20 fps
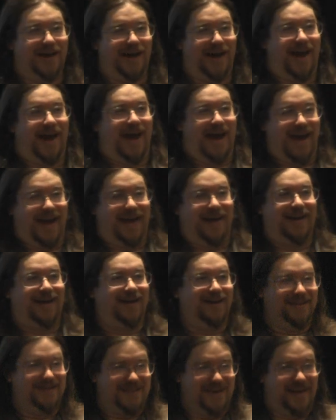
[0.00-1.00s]
a
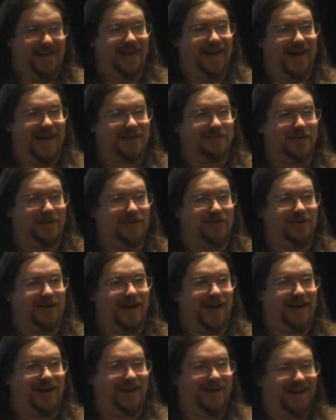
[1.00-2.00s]
ticket has been
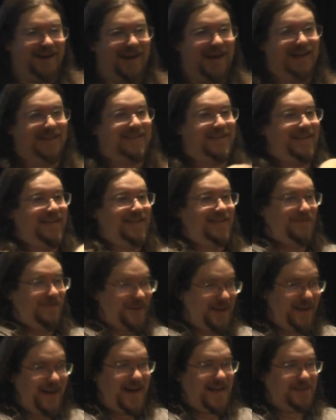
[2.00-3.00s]
created, a
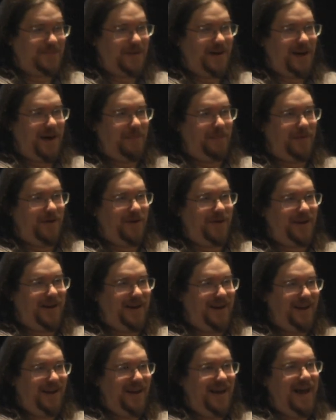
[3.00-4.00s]
CSV has been
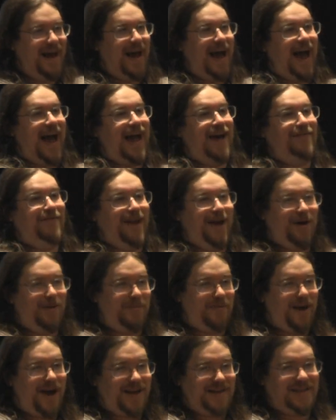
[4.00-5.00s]
uploaded, I have now
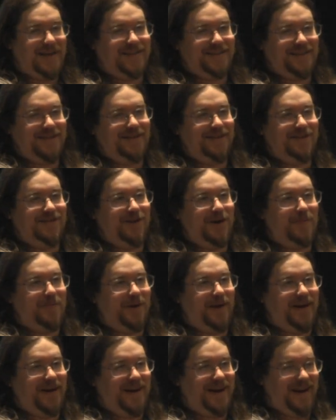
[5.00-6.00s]
processed and
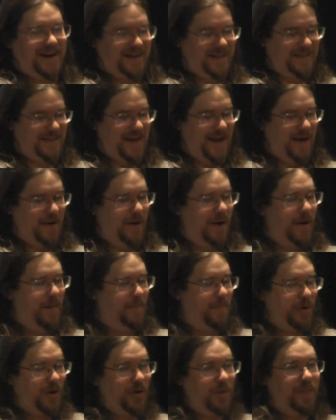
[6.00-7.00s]
interpreted it and said,
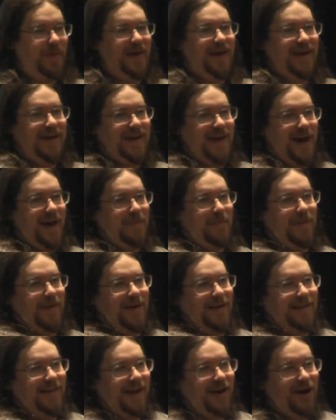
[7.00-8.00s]
boop,
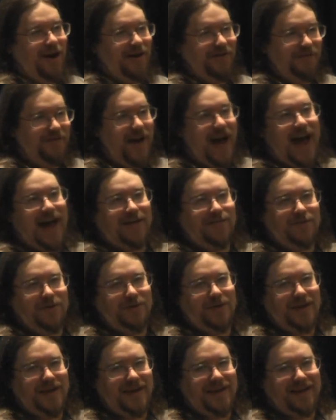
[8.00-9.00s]
yep, there are 5
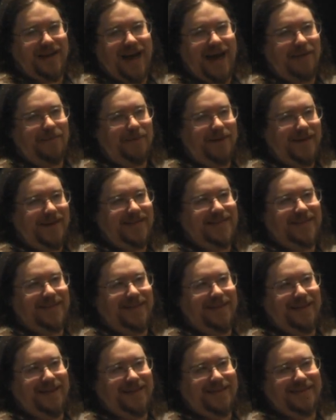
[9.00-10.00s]
unique IPs
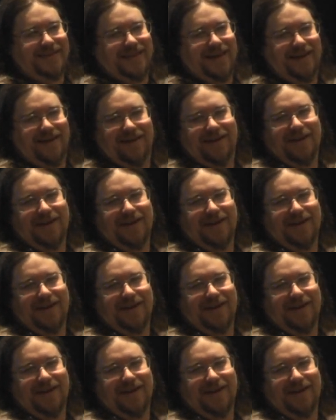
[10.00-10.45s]
in this and